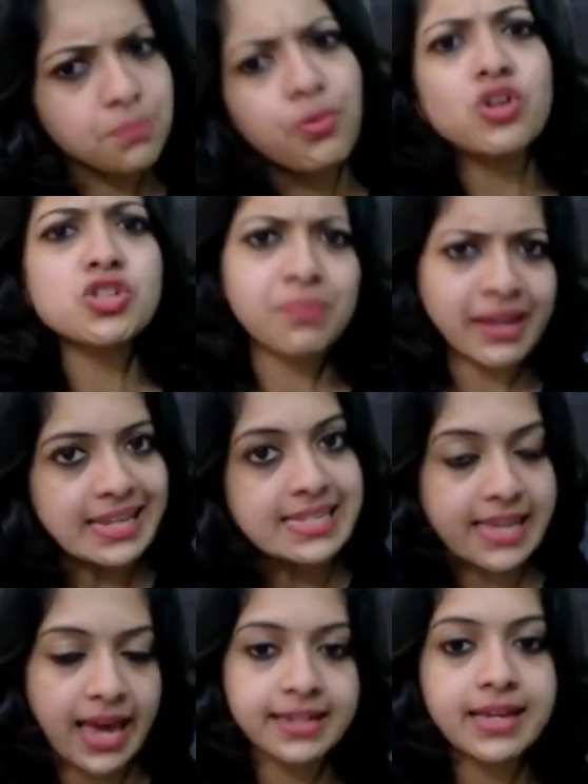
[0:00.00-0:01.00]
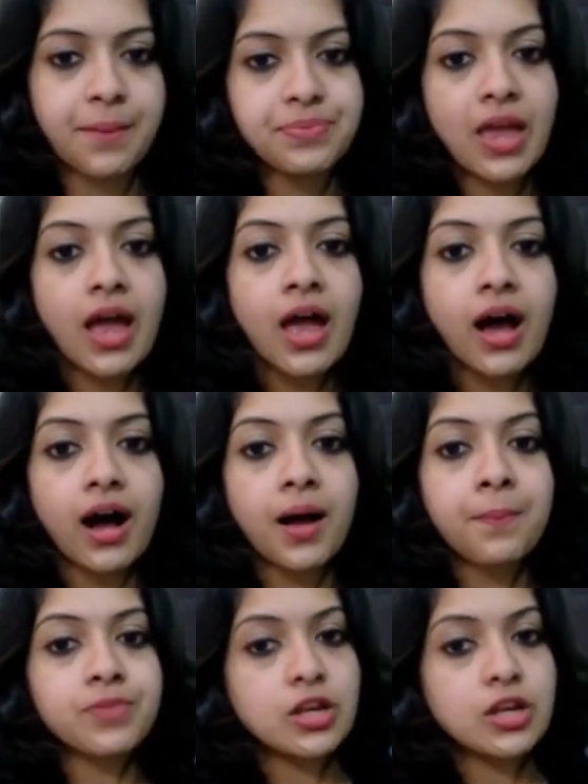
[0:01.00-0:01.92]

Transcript: Possibly it can come.